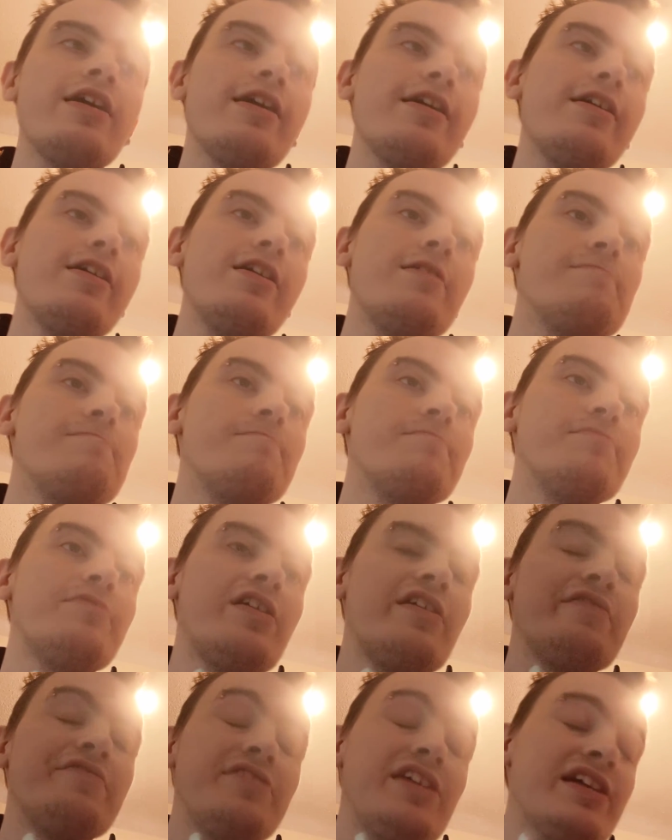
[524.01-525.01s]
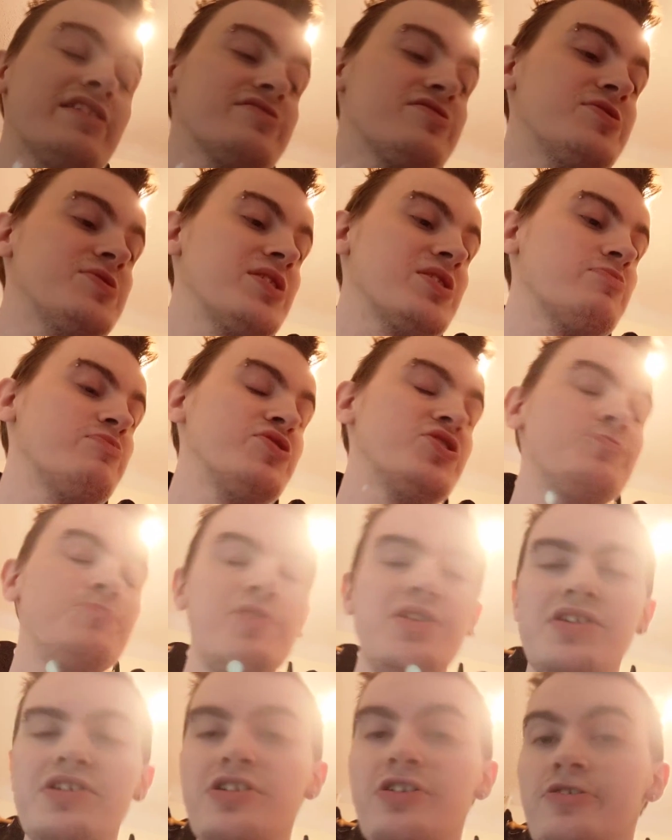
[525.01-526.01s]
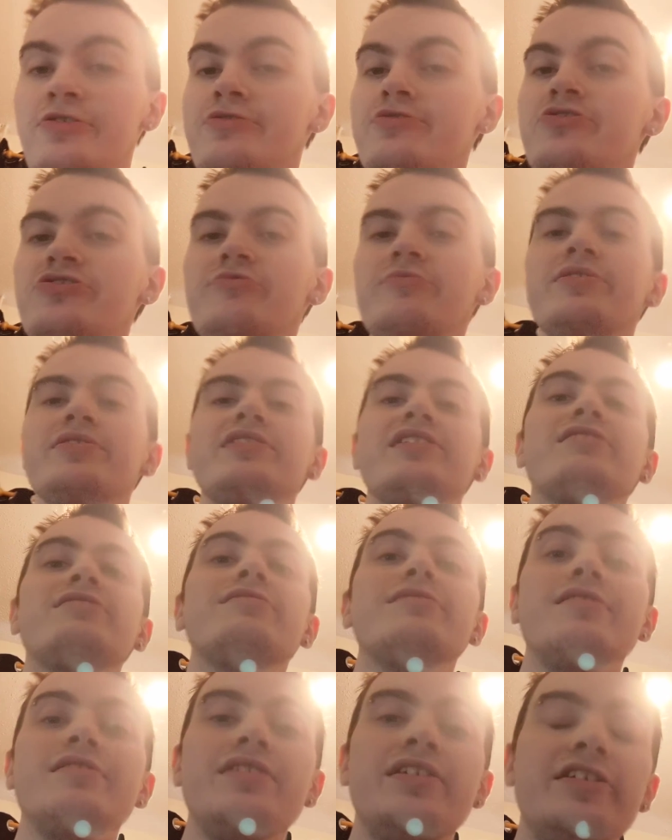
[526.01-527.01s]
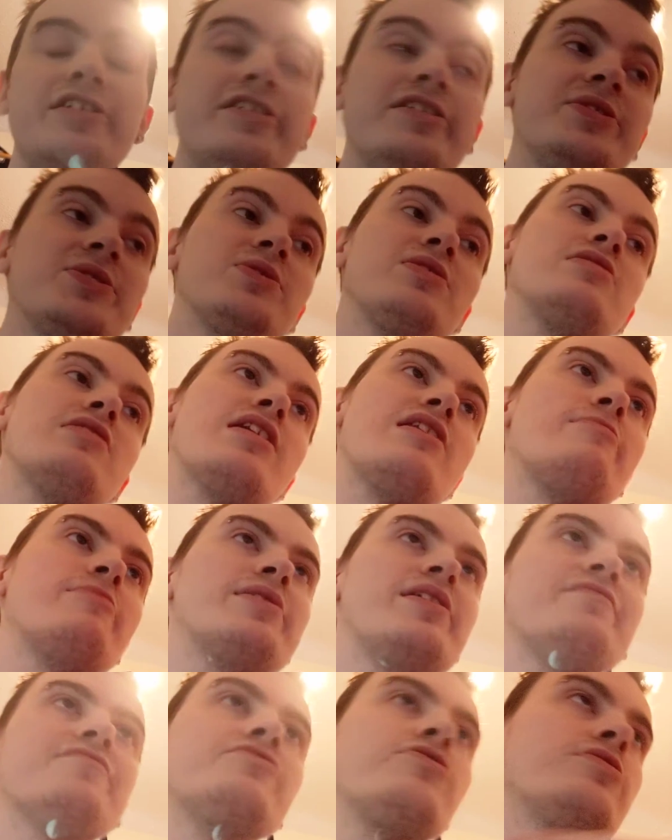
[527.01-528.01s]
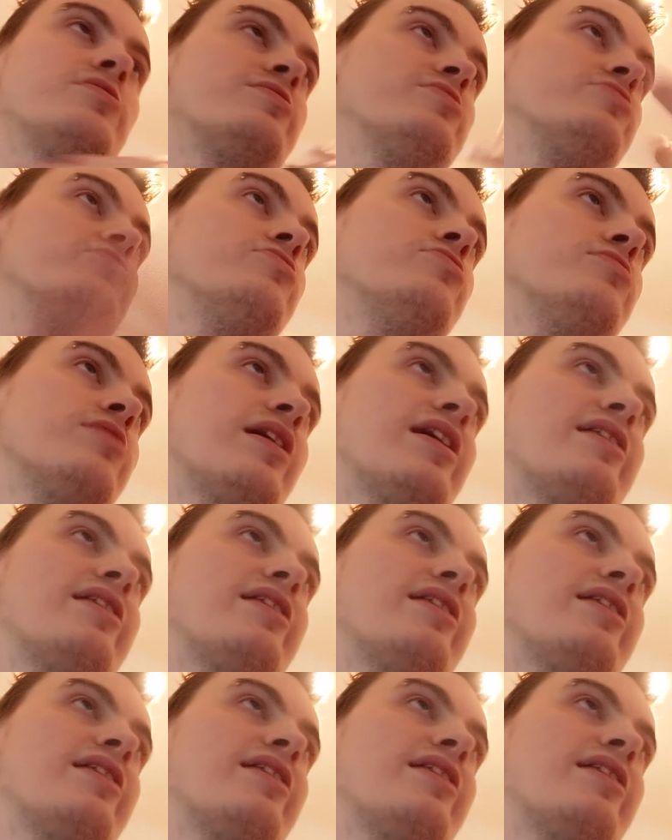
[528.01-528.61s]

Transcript: The actors, as we speak, are doing their lines, and when I've got it all,